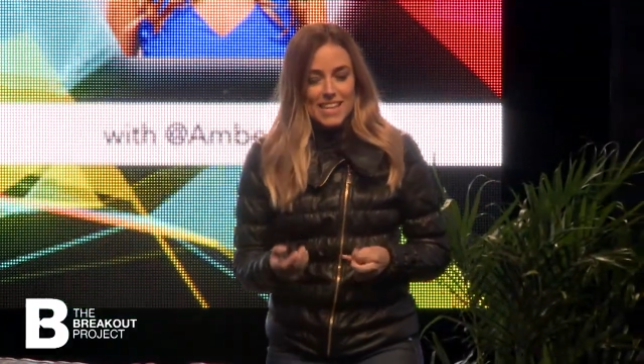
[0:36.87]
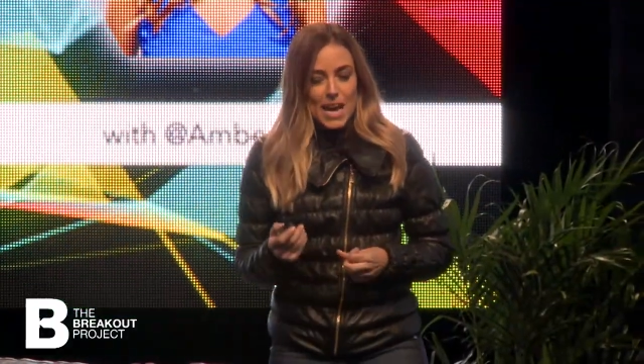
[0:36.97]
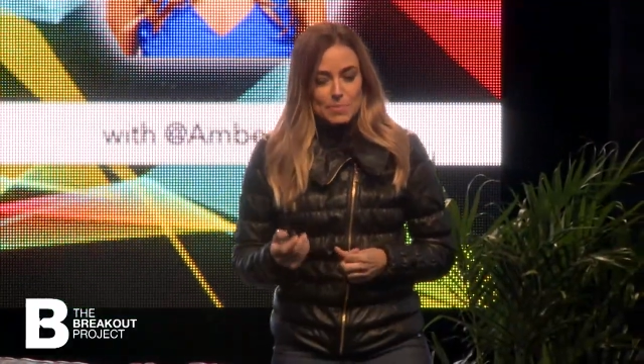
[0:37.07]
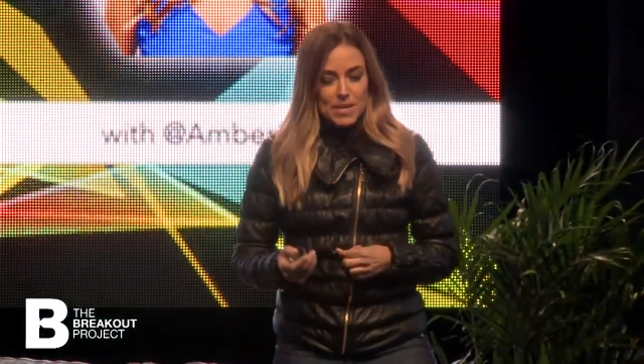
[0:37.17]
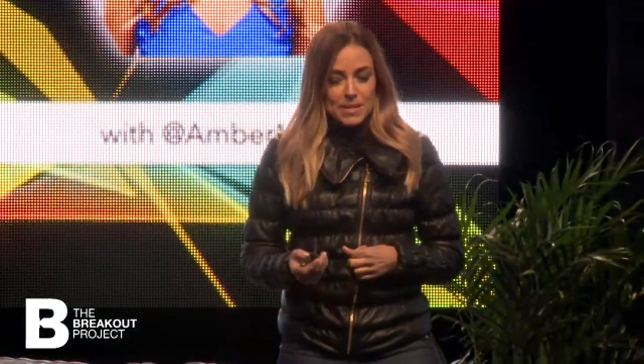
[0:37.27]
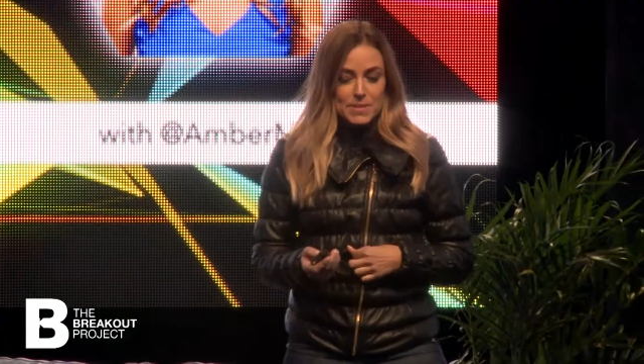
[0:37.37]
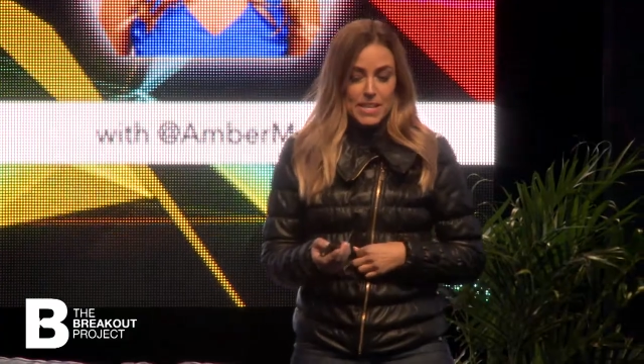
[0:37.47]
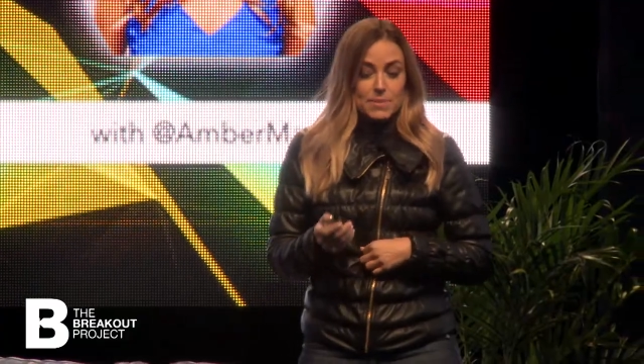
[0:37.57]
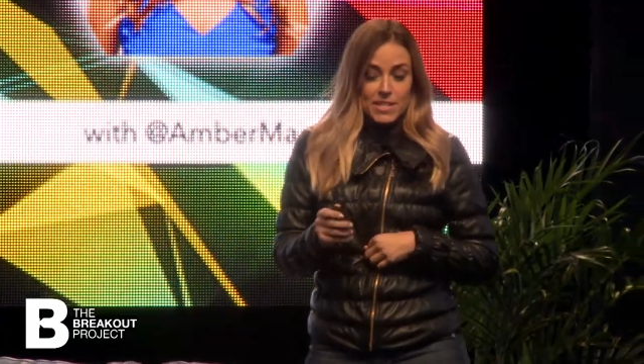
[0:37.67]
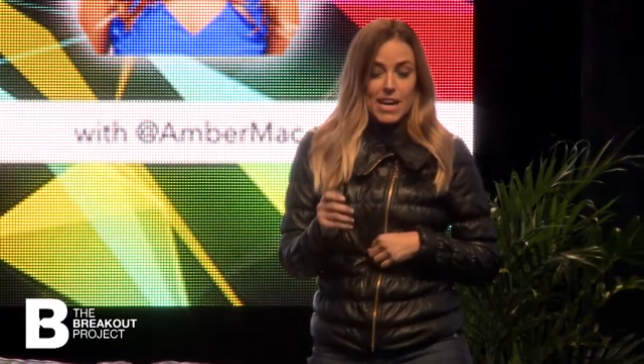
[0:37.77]

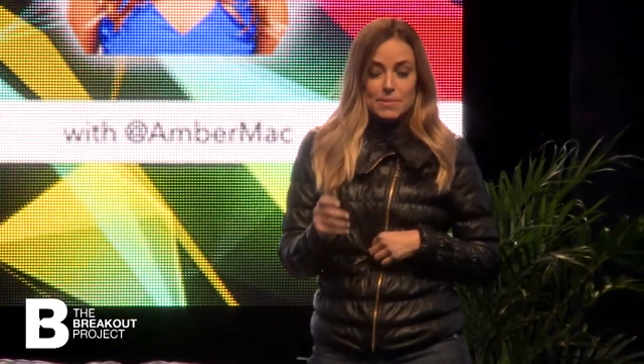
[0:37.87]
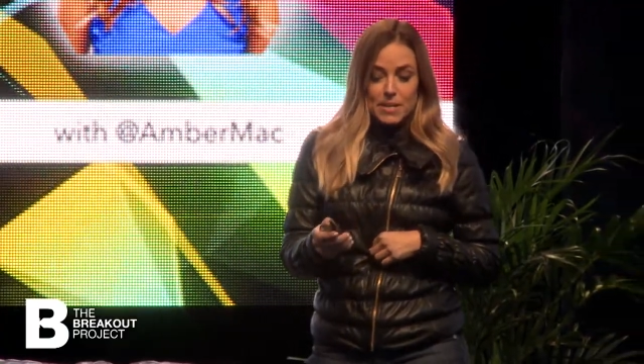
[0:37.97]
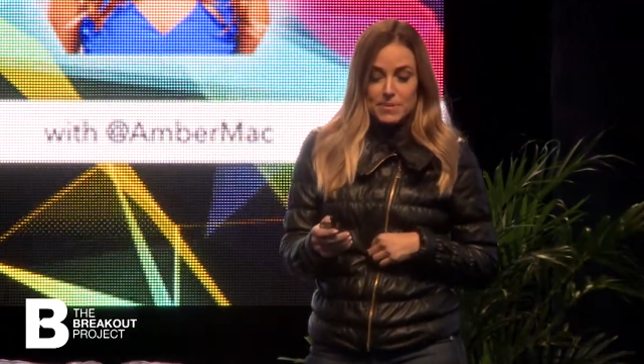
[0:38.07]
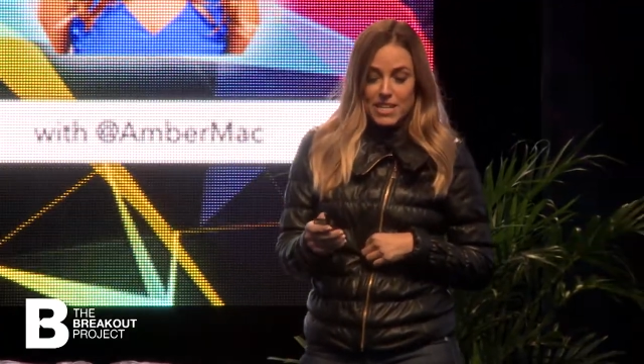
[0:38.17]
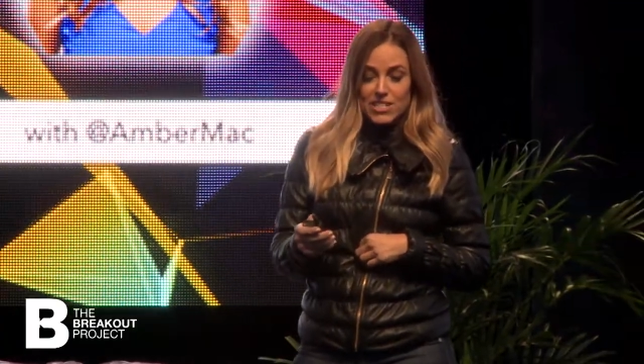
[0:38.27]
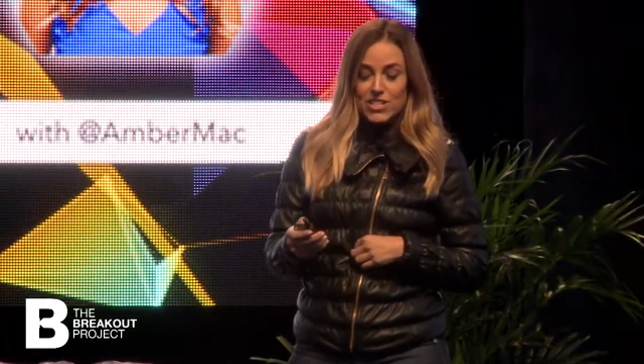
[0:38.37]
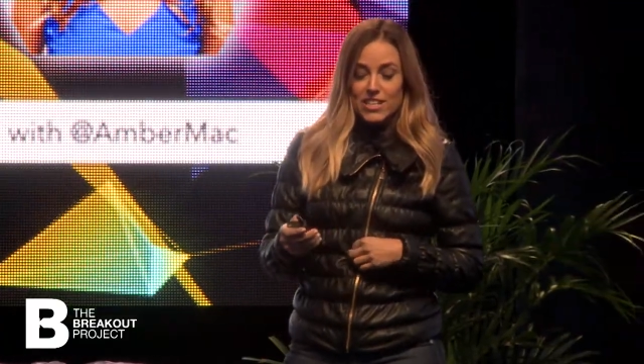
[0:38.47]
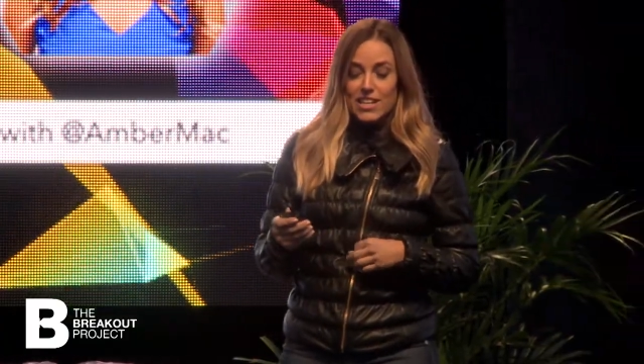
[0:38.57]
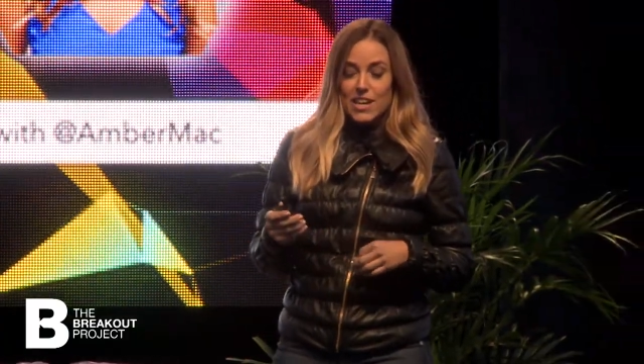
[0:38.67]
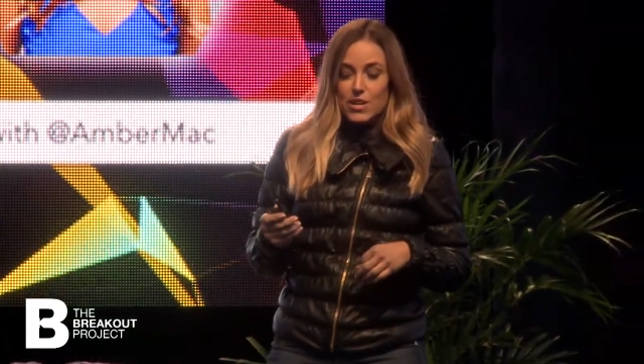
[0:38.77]

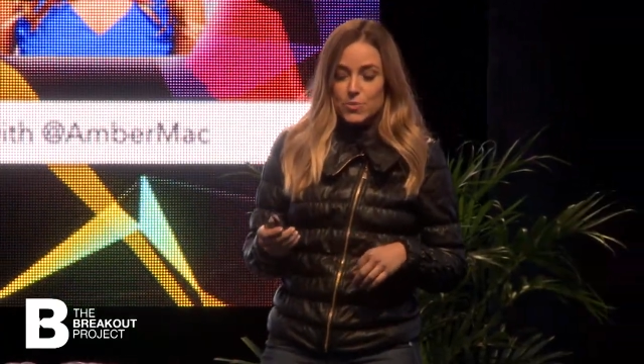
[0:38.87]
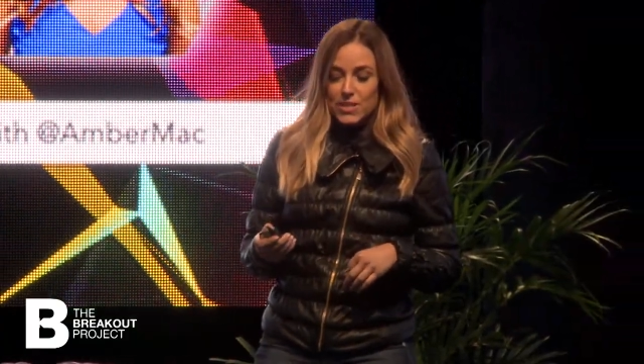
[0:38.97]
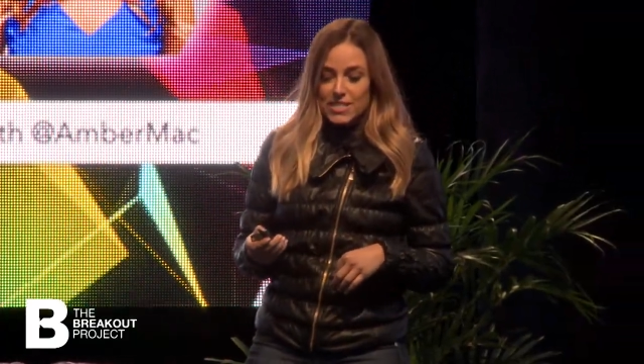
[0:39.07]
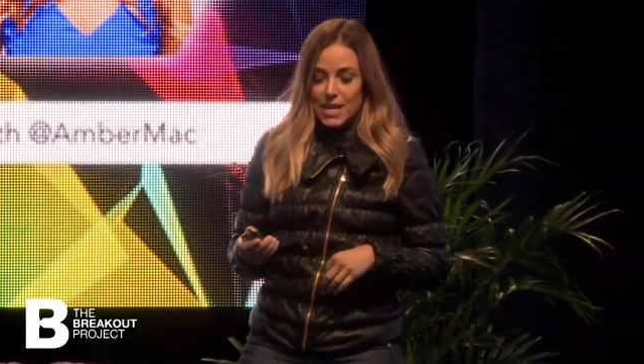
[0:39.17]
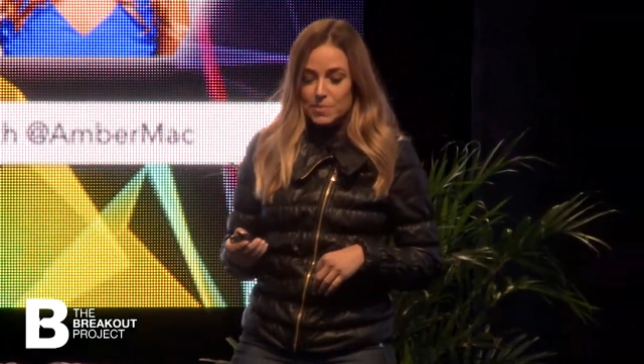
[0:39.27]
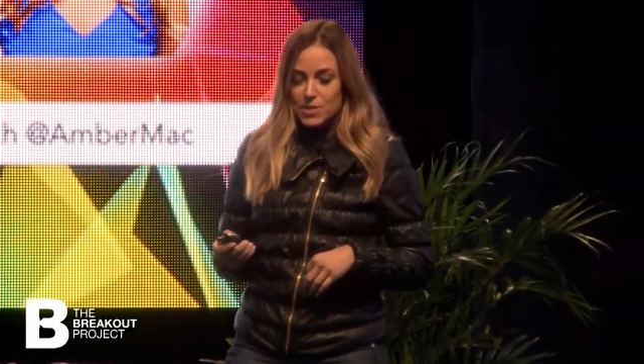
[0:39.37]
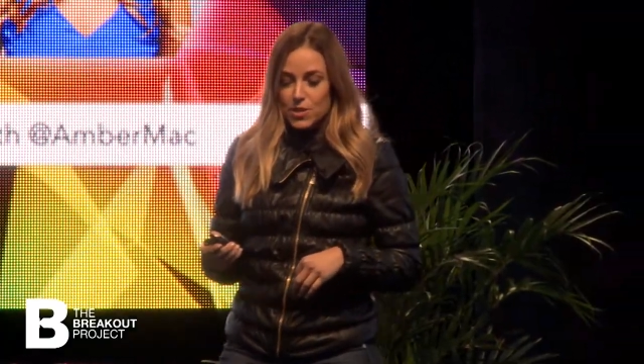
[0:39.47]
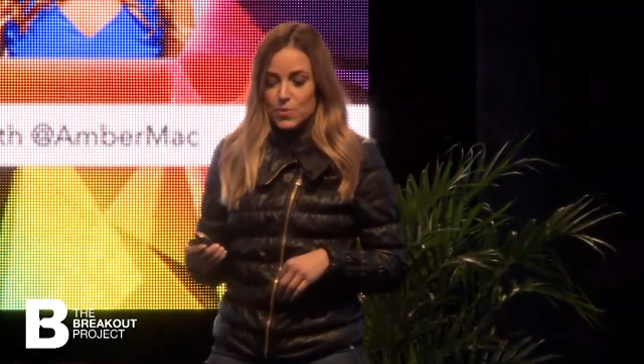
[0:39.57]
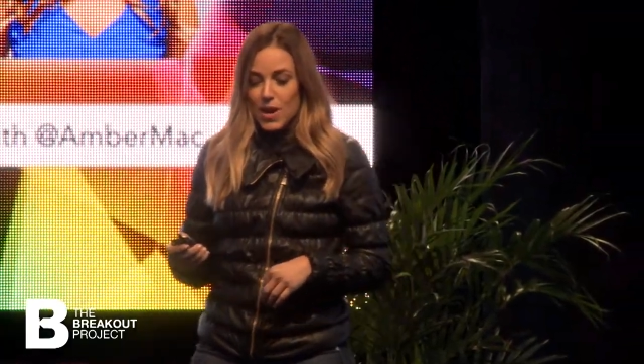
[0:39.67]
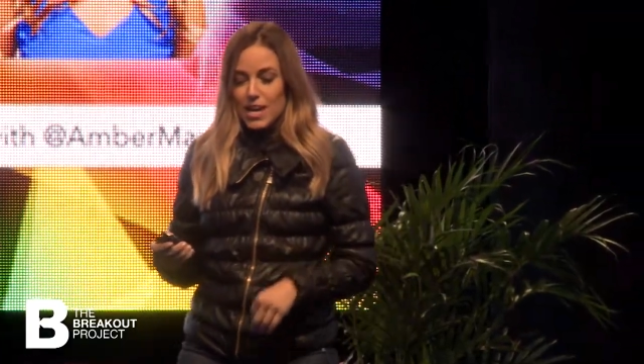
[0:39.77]
adaptation, three steps to
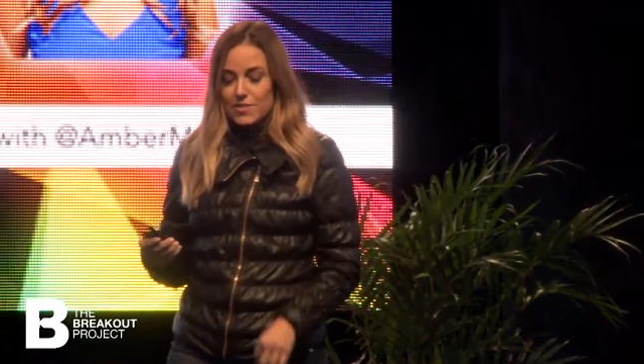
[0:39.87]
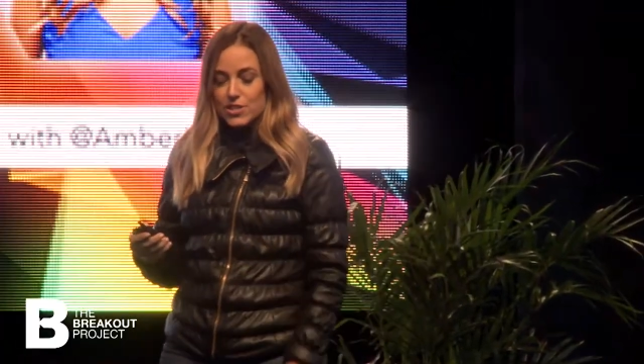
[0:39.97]
thrive in